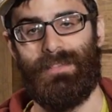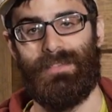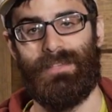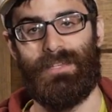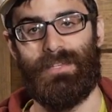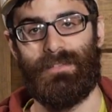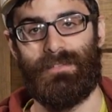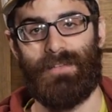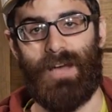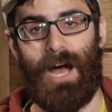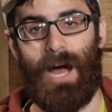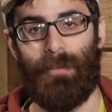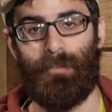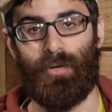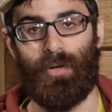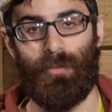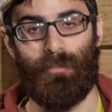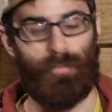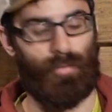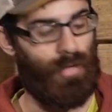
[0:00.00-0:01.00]
The
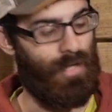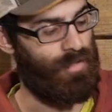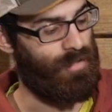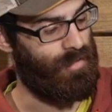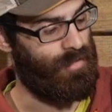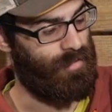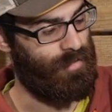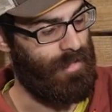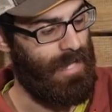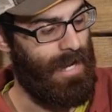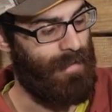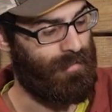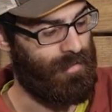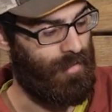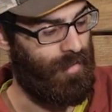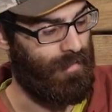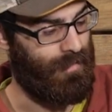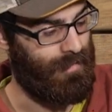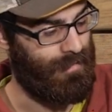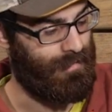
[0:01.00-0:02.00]
top compression straps
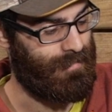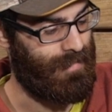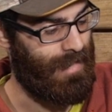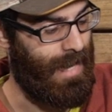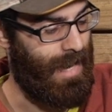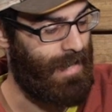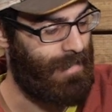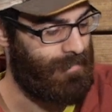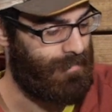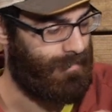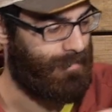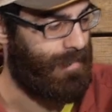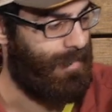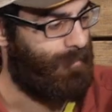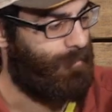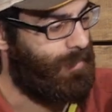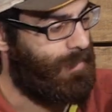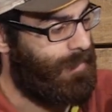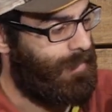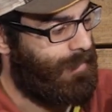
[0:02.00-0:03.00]
on the sides
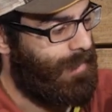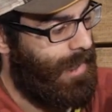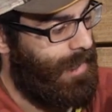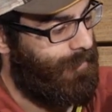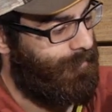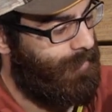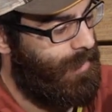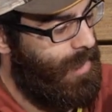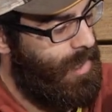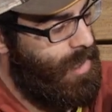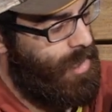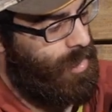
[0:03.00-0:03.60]
can be kind of